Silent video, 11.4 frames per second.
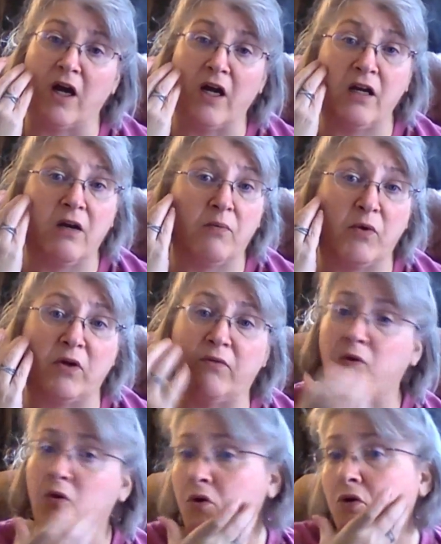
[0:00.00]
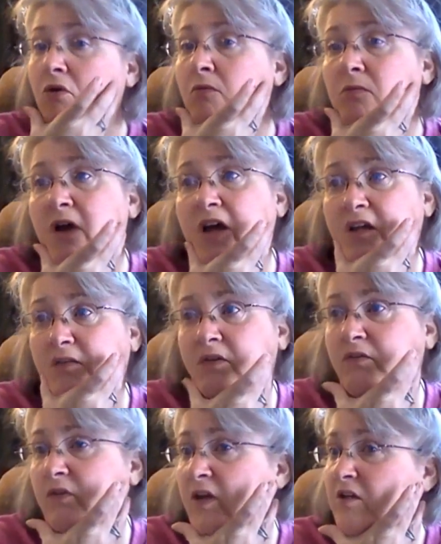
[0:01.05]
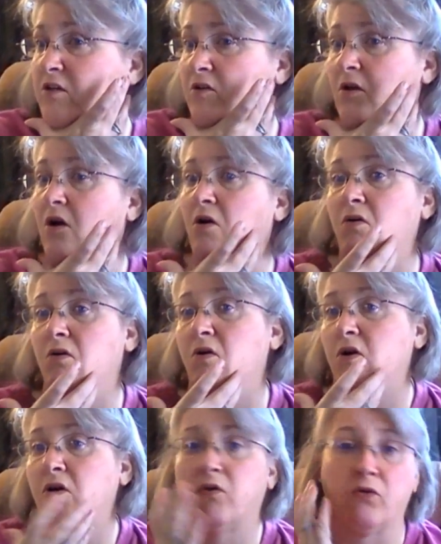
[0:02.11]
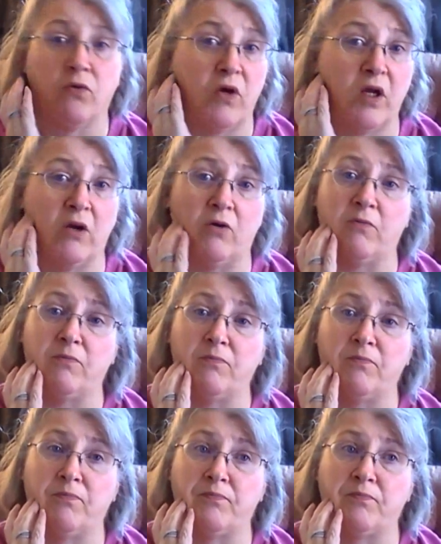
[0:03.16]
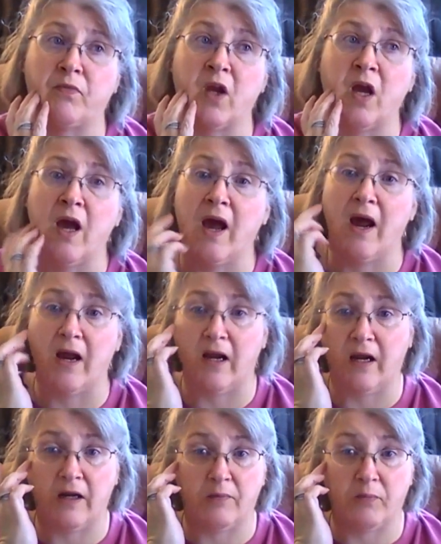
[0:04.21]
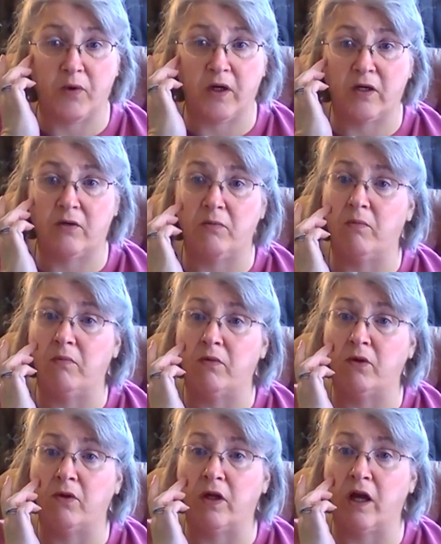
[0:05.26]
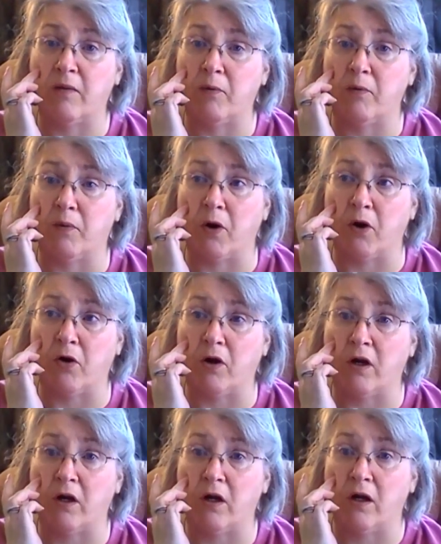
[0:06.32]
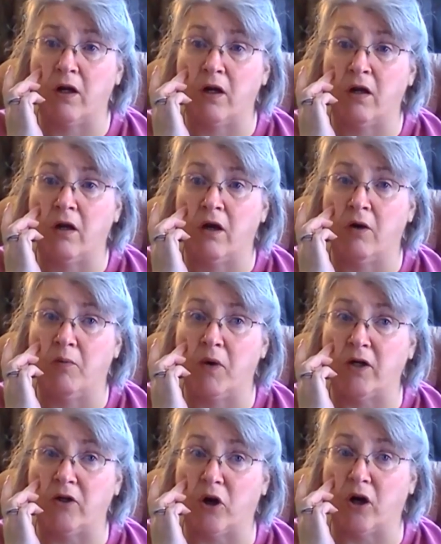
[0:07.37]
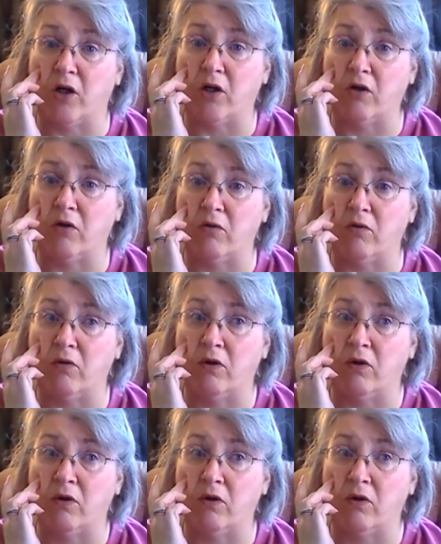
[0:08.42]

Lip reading: I end up with 4 massive infections all through here. And it had spread to the upper part of my jaw, too.